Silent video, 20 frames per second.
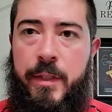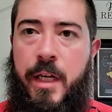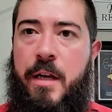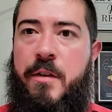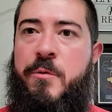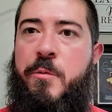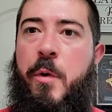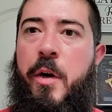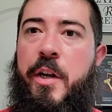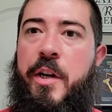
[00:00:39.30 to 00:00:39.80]
I was
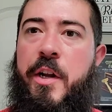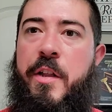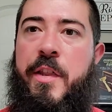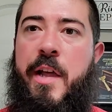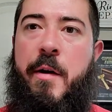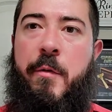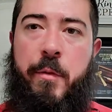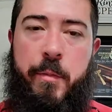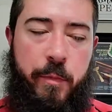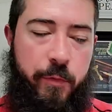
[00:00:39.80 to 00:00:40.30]
working on that
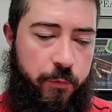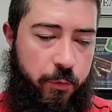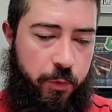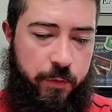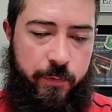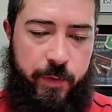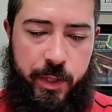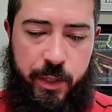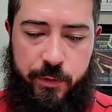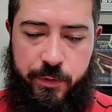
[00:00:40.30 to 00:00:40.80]
one before the
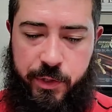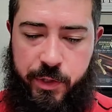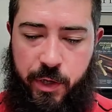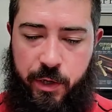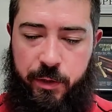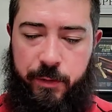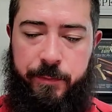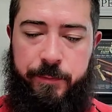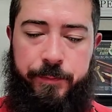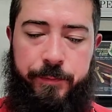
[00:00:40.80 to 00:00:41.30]
video
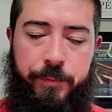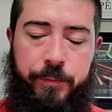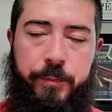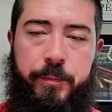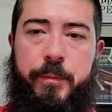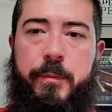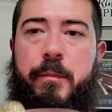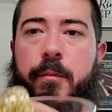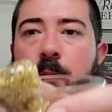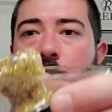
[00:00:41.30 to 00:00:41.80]
started.
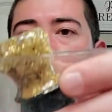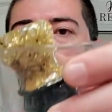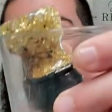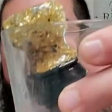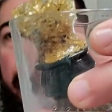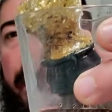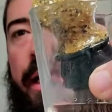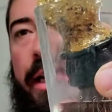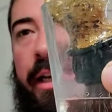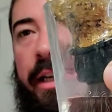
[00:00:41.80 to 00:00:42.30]

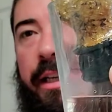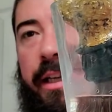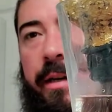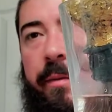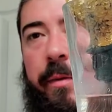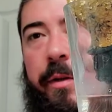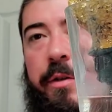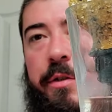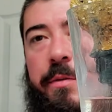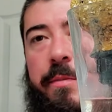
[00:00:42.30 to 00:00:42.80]
Gonna
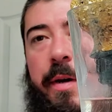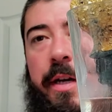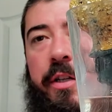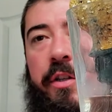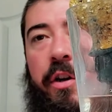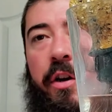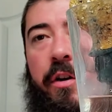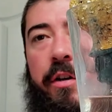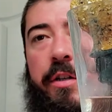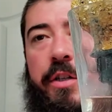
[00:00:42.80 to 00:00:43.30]
be using my
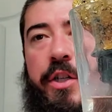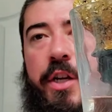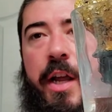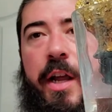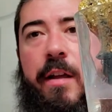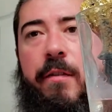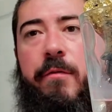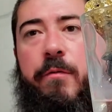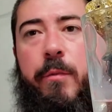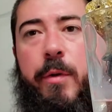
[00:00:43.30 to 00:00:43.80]
turn and
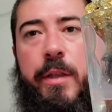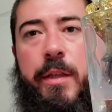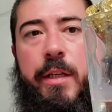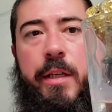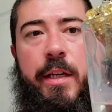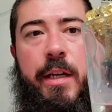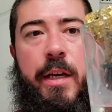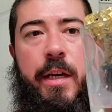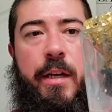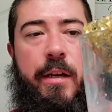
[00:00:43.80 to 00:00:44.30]
shave with
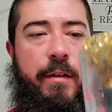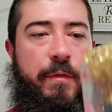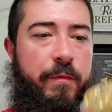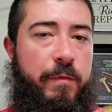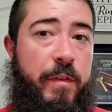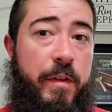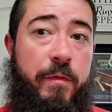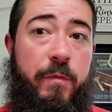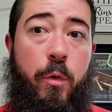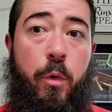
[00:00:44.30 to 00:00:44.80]
the uh,
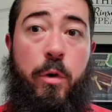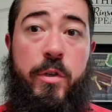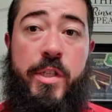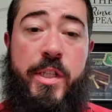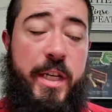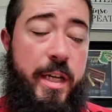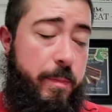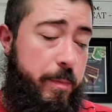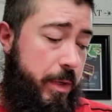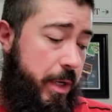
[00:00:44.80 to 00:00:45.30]
V4
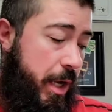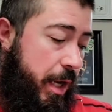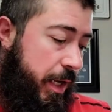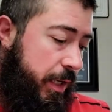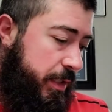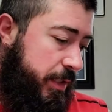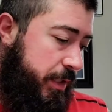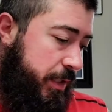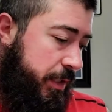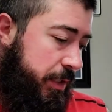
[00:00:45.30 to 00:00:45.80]
tip
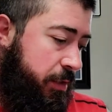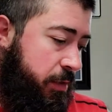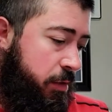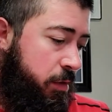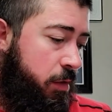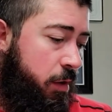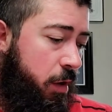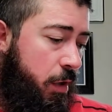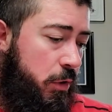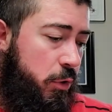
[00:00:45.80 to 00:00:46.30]
knot,
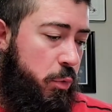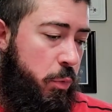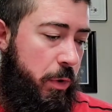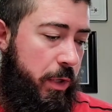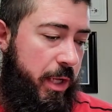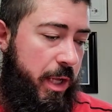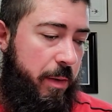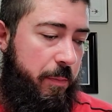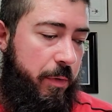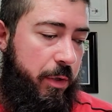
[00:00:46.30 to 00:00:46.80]

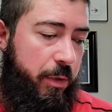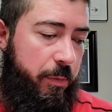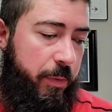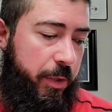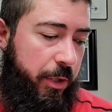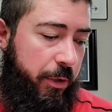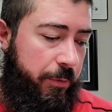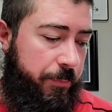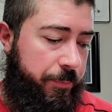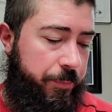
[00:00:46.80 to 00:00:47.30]
28
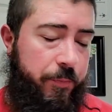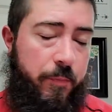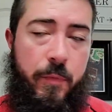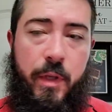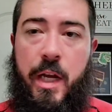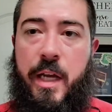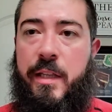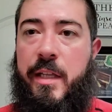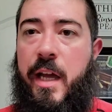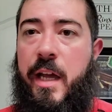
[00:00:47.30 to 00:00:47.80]
millimeter.
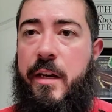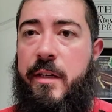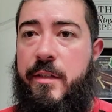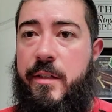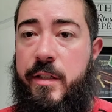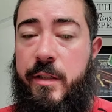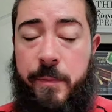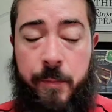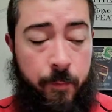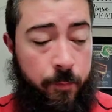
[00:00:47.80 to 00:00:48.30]
Got that
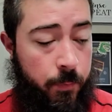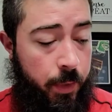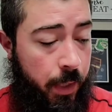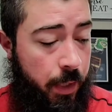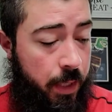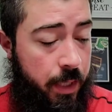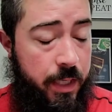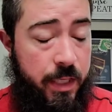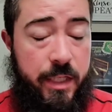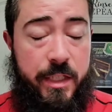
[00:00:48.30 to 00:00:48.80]
in
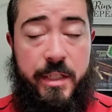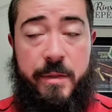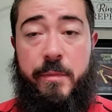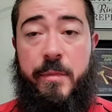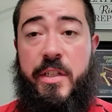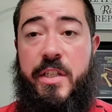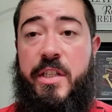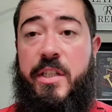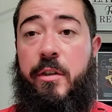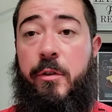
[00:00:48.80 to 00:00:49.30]
some
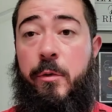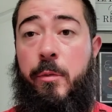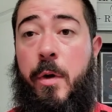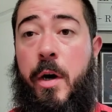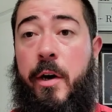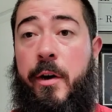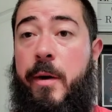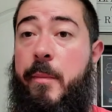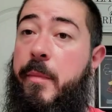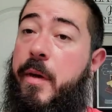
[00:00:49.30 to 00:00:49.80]
distilled
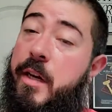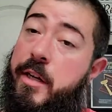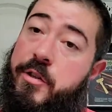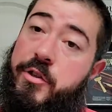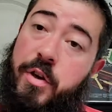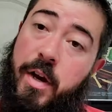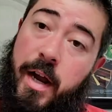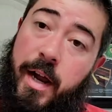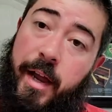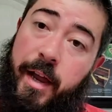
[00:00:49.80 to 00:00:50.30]
water. I'm gonna
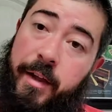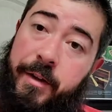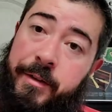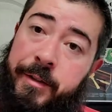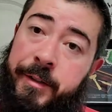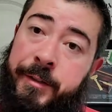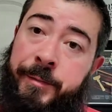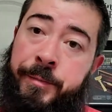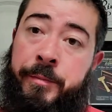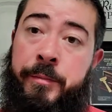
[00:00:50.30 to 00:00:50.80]
try
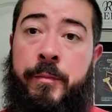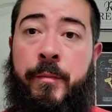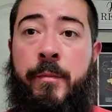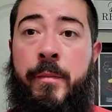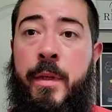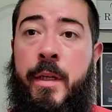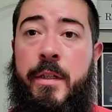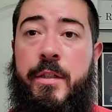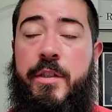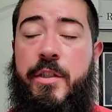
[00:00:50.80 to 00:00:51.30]

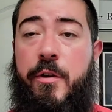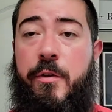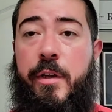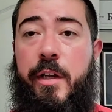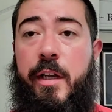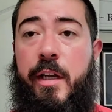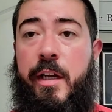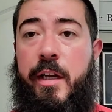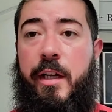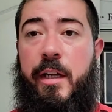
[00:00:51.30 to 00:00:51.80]

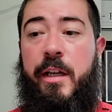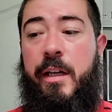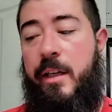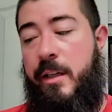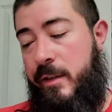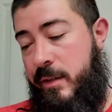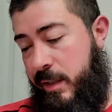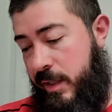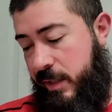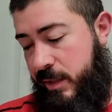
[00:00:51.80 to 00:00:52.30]
soaking it
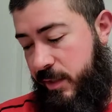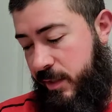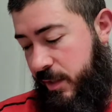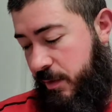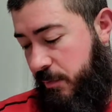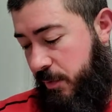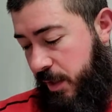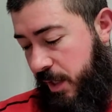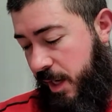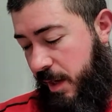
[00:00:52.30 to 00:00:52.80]
again and see
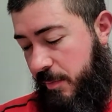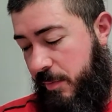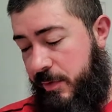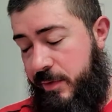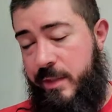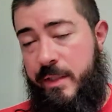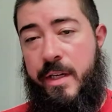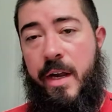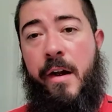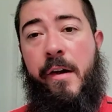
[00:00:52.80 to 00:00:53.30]
what happens.